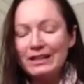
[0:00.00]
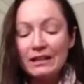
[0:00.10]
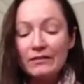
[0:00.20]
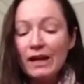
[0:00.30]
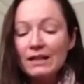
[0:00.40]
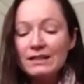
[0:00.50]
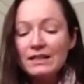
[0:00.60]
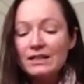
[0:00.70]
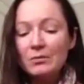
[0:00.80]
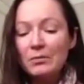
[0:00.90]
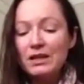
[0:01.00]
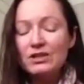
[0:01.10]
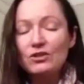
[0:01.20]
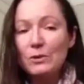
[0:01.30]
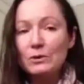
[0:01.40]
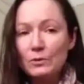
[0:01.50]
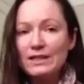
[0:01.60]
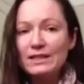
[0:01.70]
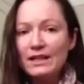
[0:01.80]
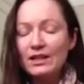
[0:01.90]
And if I see somebody
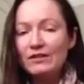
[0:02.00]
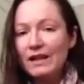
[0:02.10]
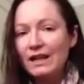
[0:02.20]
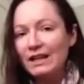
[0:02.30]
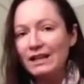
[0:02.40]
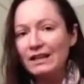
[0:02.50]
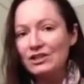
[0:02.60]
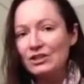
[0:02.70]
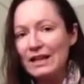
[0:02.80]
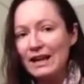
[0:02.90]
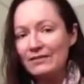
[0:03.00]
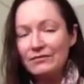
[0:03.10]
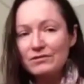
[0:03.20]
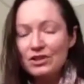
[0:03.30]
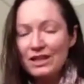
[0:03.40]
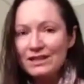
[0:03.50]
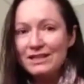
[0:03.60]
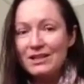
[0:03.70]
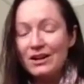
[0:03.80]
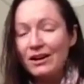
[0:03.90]
tweeting on the Rohingya tag,
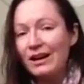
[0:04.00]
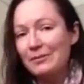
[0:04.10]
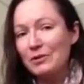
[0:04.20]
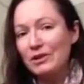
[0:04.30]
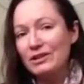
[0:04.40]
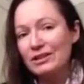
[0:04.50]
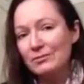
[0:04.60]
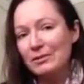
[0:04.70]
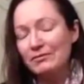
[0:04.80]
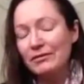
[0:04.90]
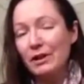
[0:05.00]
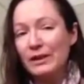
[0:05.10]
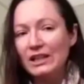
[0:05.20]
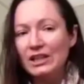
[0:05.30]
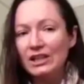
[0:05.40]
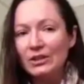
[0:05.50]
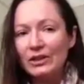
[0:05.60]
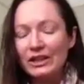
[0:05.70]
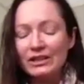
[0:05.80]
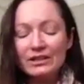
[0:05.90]
chances are I'm going to be following you
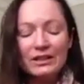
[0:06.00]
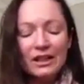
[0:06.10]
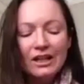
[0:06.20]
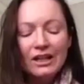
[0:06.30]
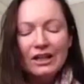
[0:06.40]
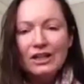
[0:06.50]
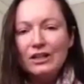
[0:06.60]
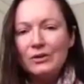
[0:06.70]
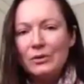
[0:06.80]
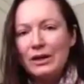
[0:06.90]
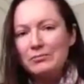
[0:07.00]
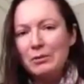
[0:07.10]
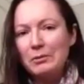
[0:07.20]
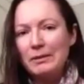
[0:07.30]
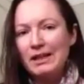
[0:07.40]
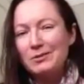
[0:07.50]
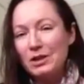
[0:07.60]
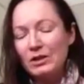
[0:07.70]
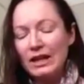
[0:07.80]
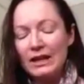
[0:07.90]
and, you know, I'll probably
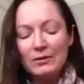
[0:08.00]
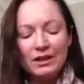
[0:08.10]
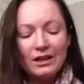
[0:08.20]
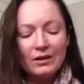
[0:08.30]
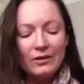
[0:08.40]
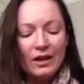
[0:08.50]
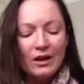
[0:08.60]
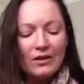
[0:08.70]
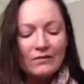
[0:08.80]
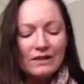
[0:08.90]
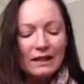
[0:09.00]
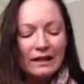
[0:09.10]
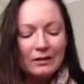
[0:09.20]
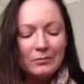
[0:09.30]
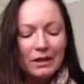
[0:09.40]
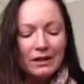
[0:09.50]
communicate with you over time.